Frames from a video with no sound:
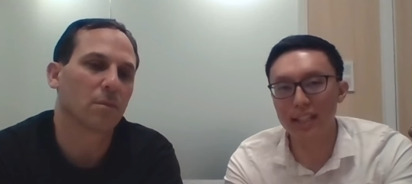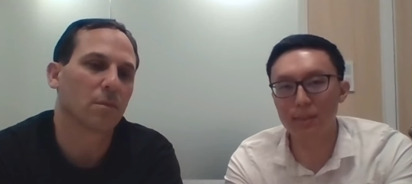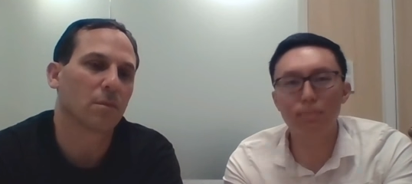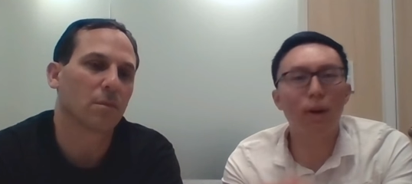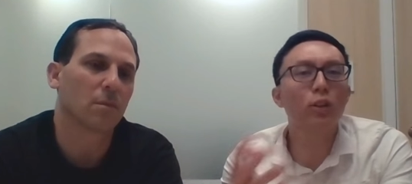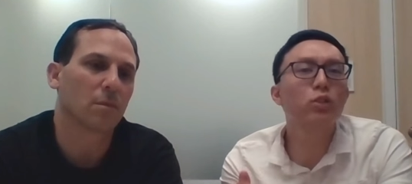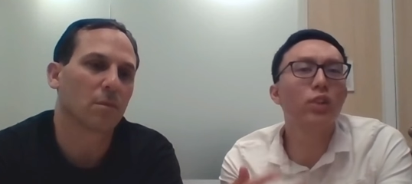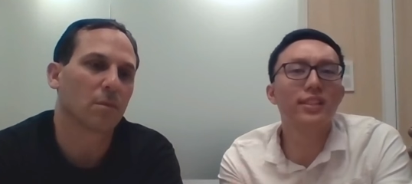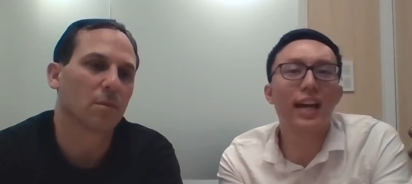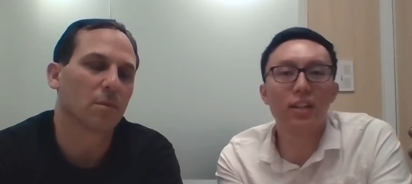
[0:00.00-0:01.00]
Speaker 1: it's a bulk
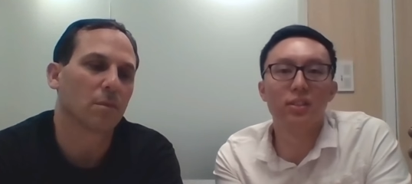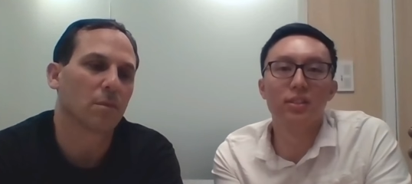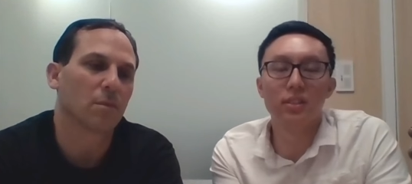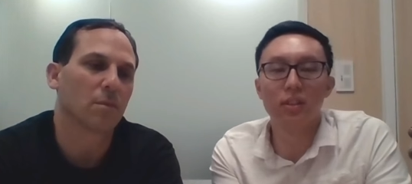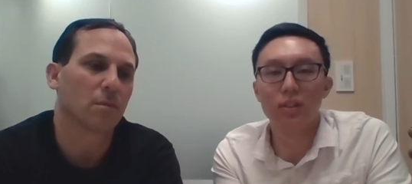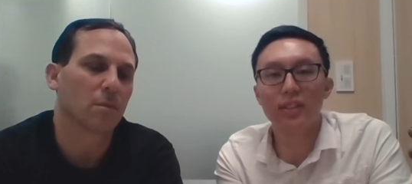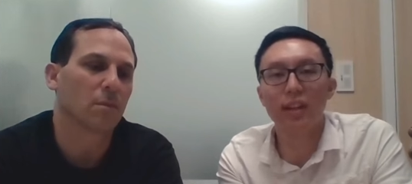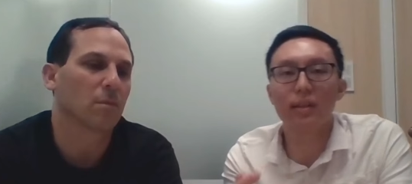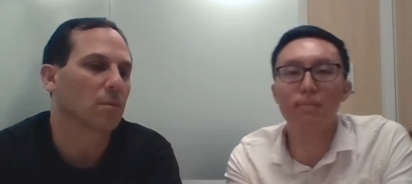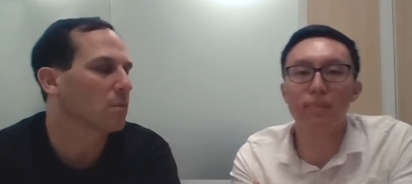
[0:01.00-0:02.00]
transactions, you know,
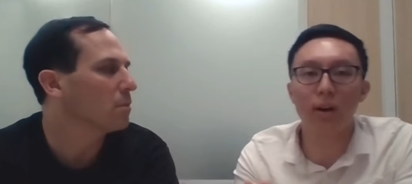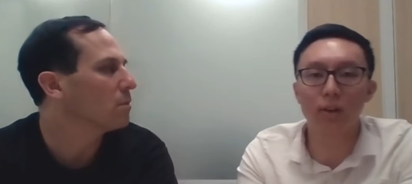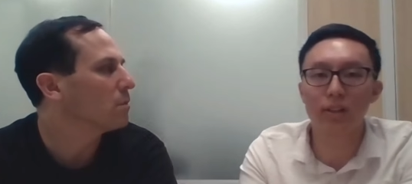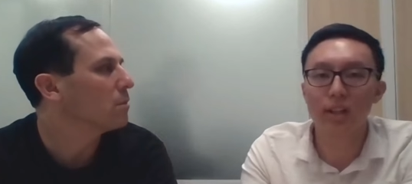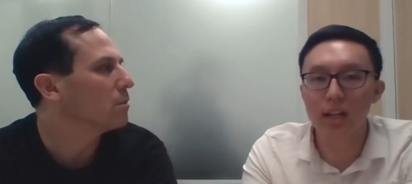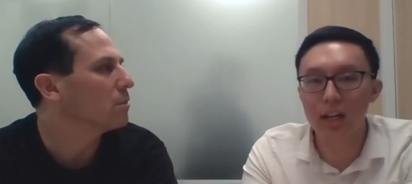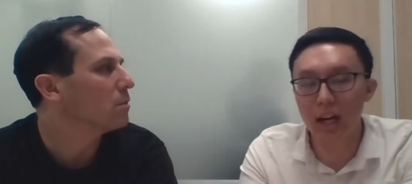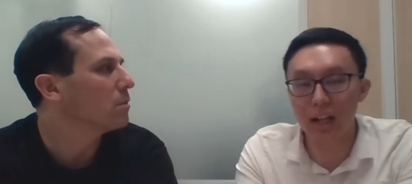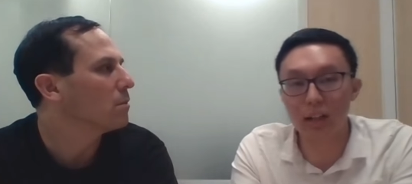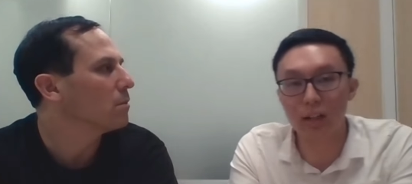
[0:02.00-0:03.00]
selling bulk
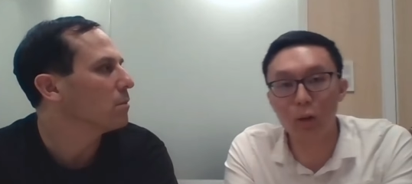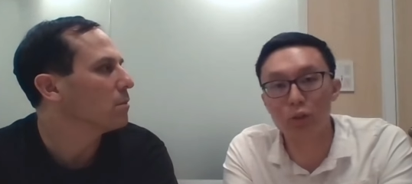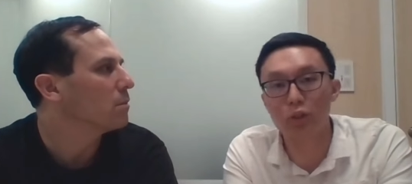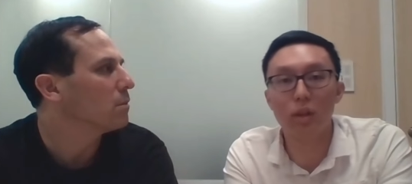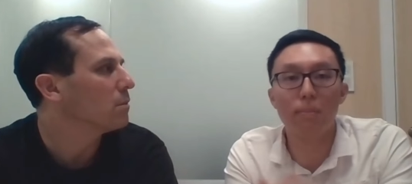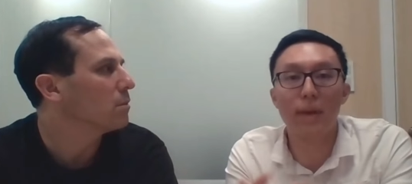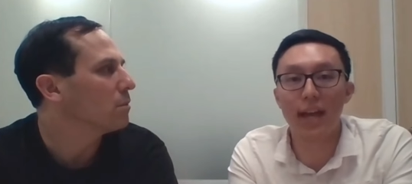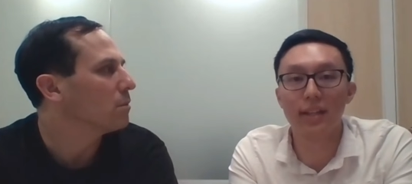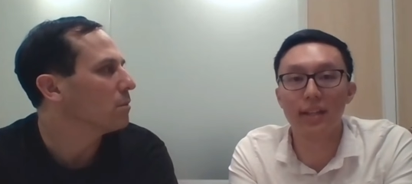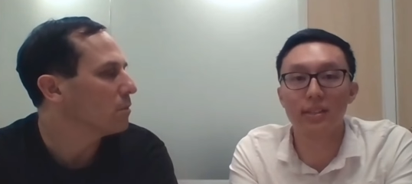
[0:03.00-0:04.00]
uh, loans to the
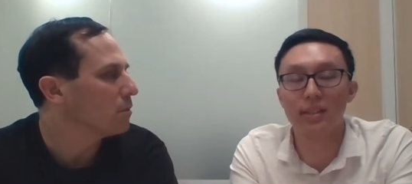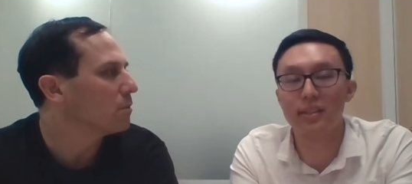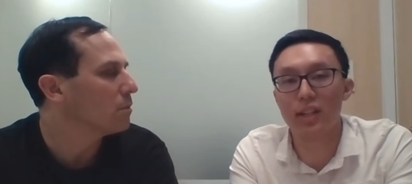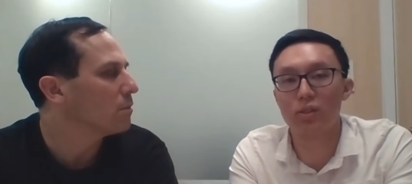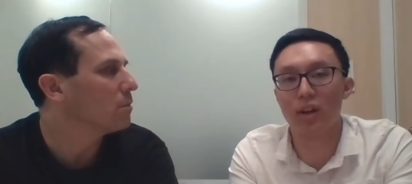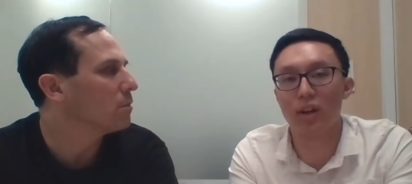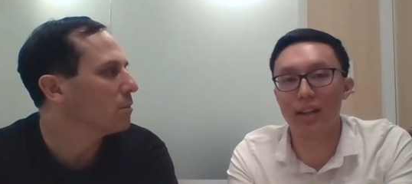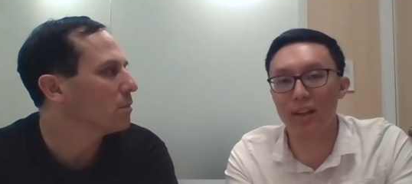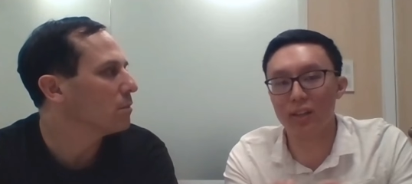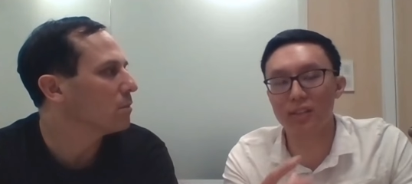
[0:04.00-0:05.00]
banks and etc.
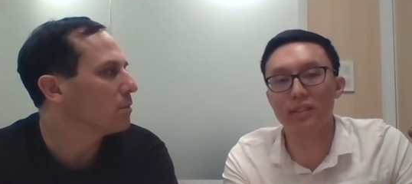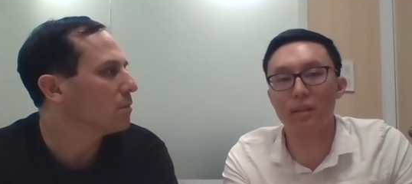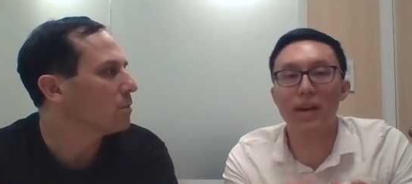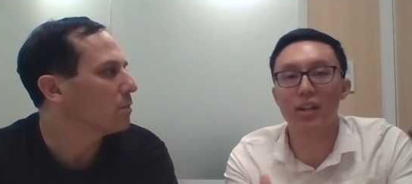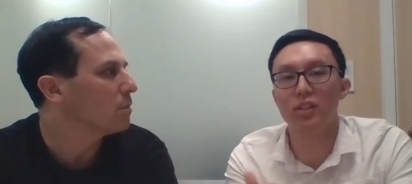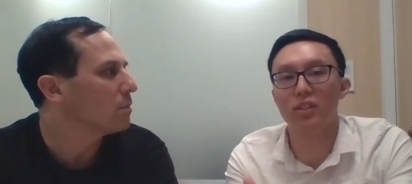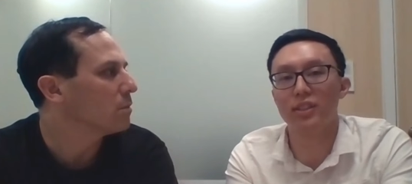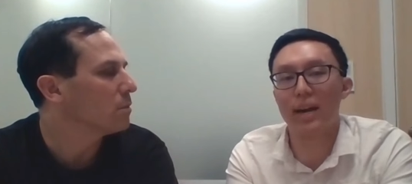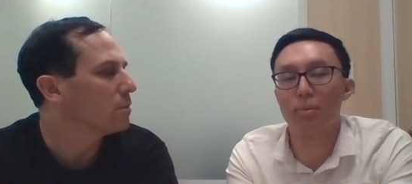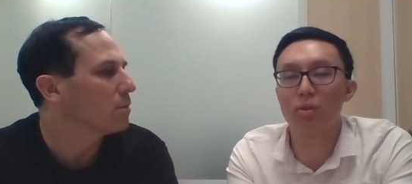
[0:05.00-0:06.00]
And our system manages
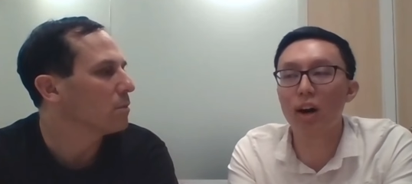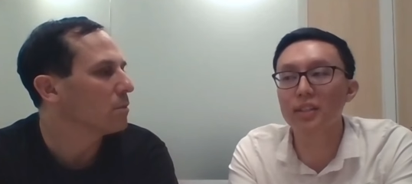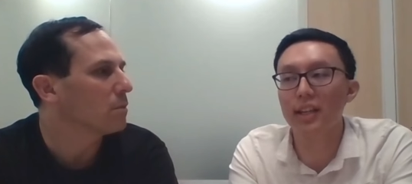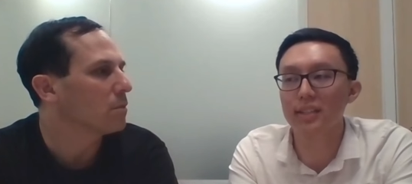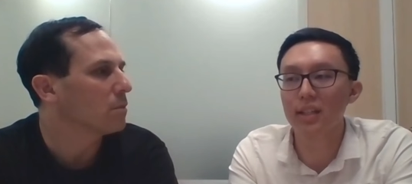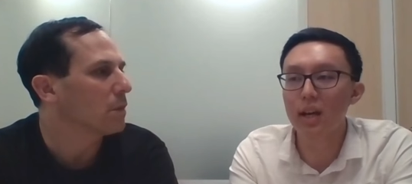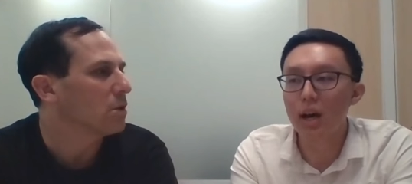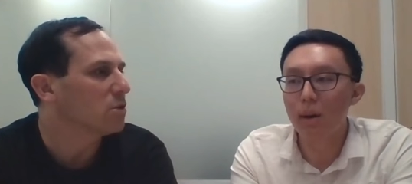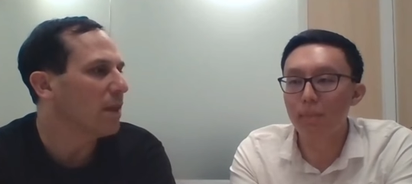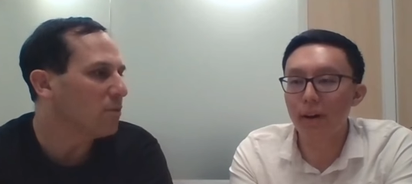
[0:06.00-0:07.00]
that
Speaker 2: process.
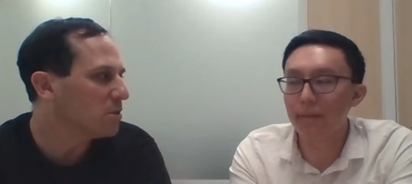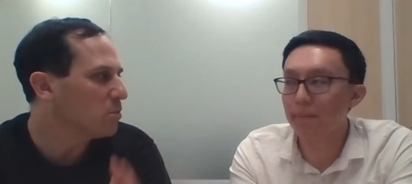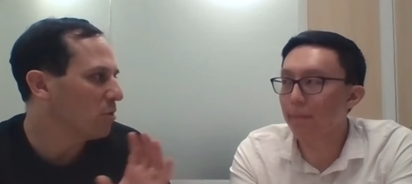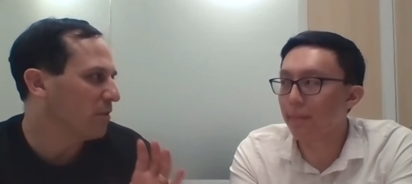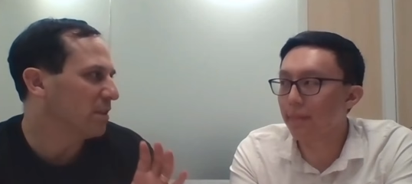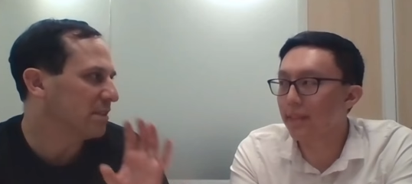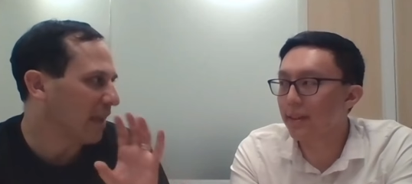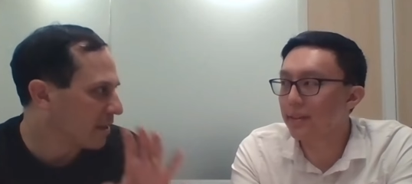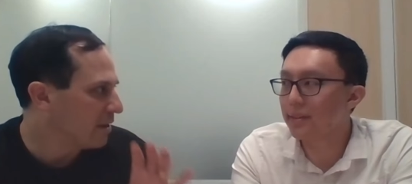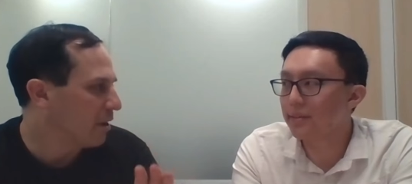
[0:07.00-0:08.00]
That but, was more of a
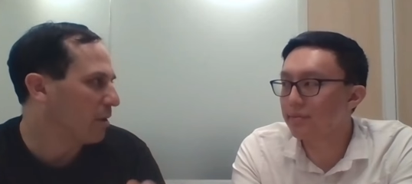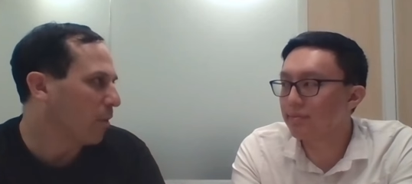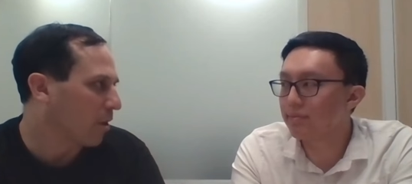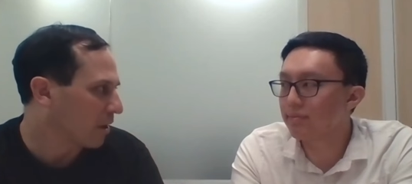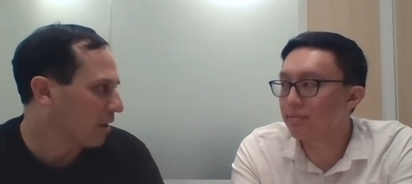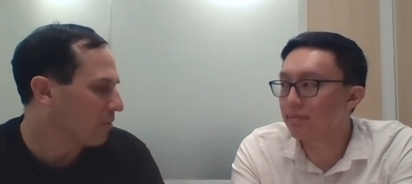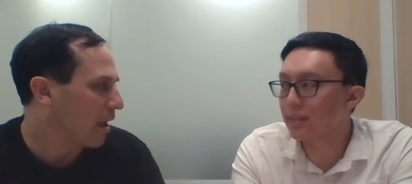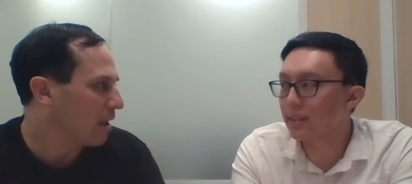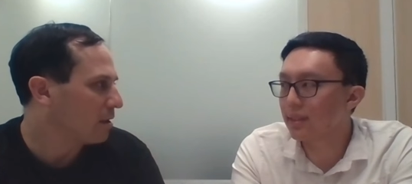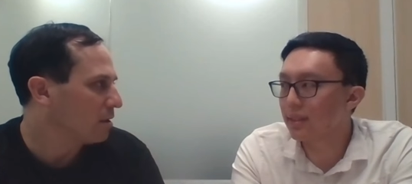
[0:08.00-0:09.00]
secondary market,
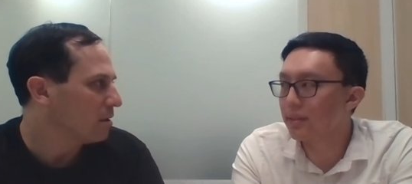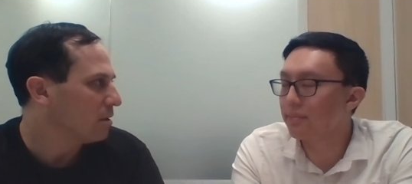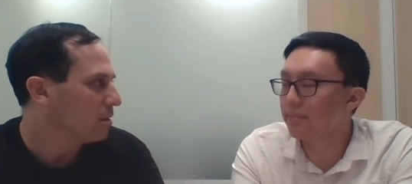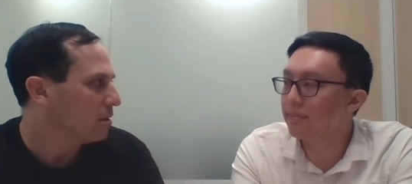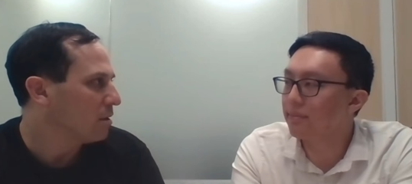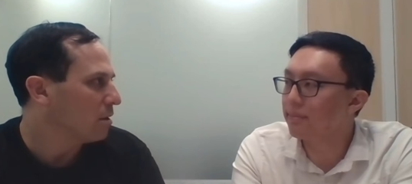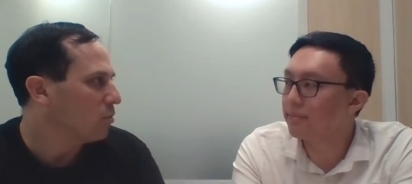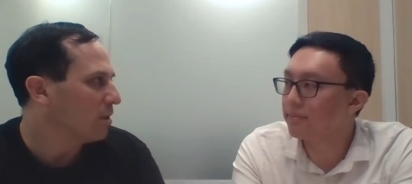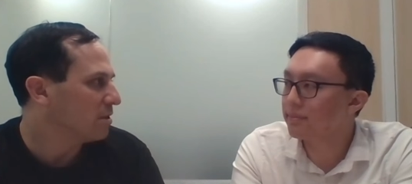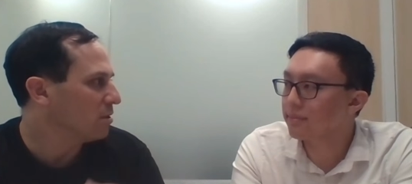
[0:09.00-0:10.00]
right? mm-hmm.
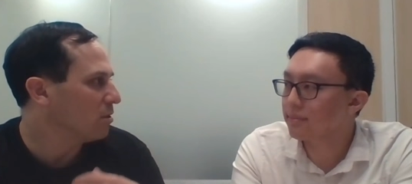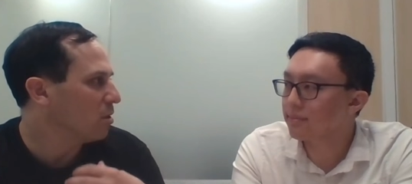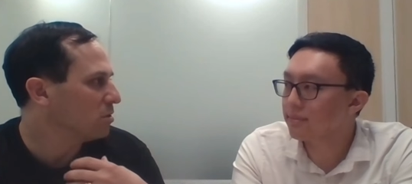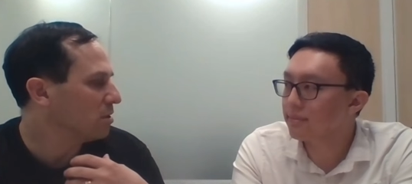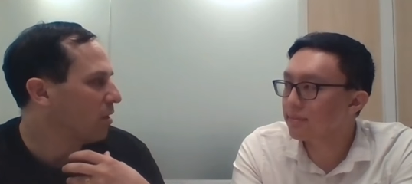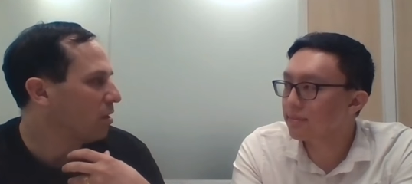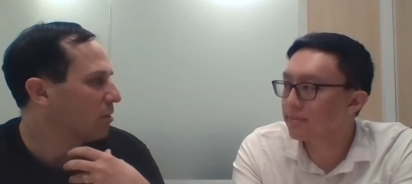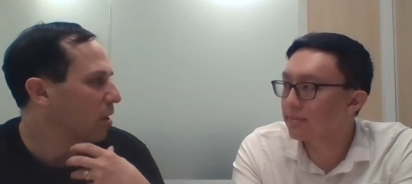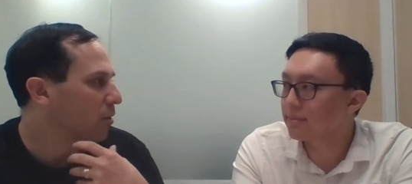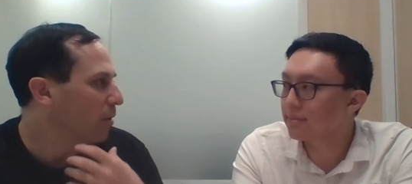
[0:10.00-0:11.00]
once the loans have all
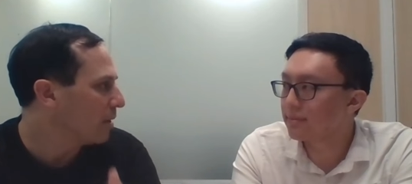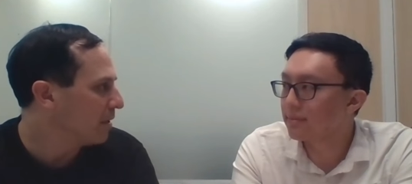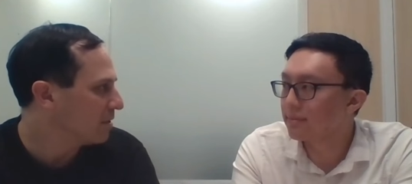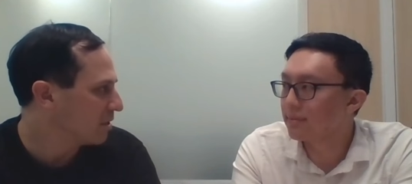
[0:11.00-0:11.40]
already been